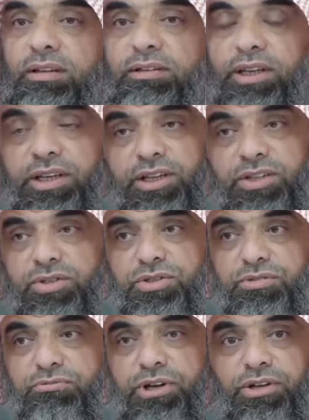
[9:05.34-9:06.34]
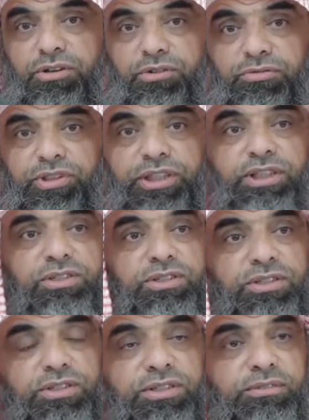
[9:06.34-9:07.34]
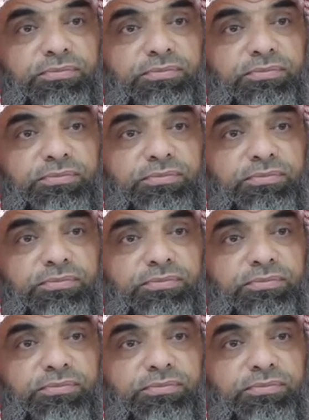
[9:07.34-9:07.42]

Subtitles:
take his record of deeds